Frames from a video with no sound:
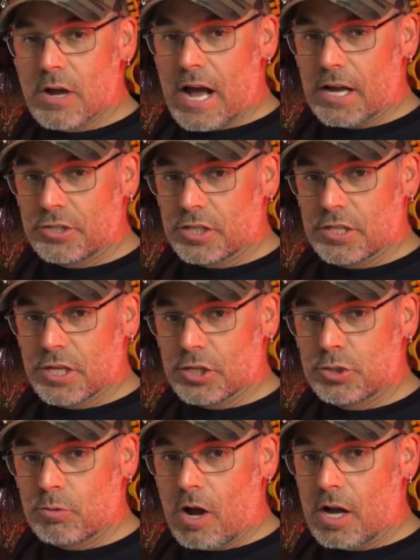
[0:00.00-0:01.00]
actually
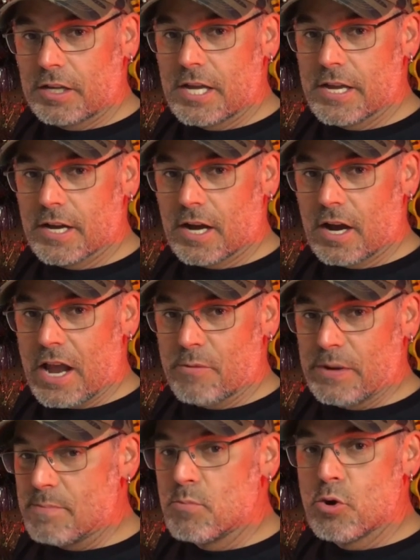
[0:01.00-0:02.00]
this rock here, and
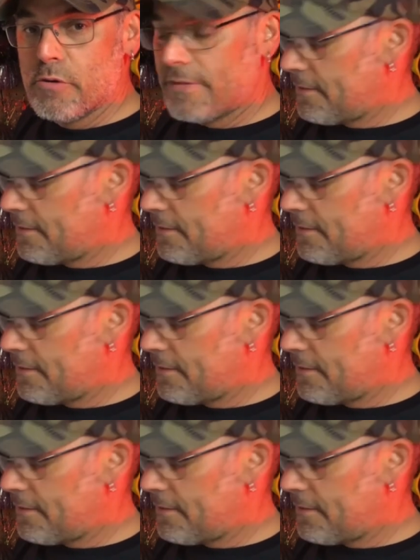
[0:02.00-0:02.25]
we move a